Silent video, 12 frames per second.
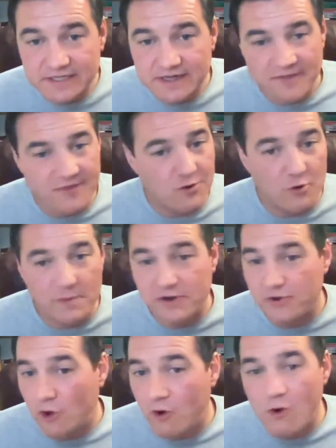and there will be
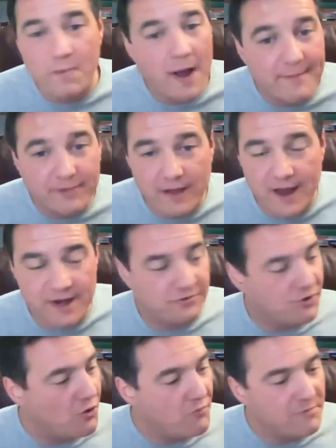no pipeline,
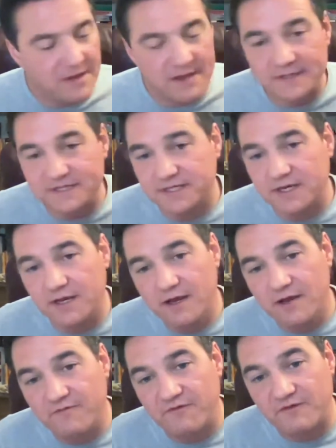no means
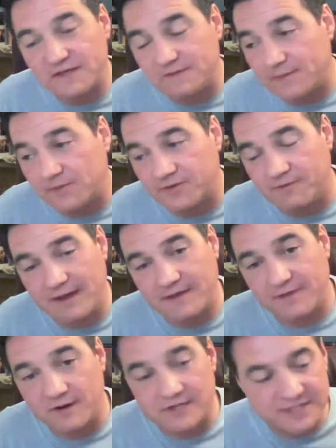for these people to make
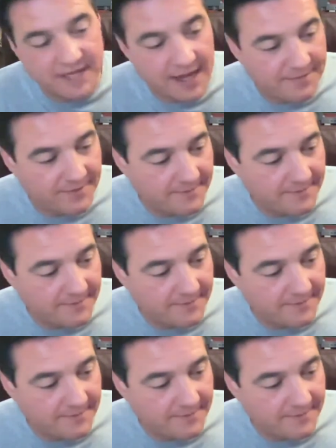their escape.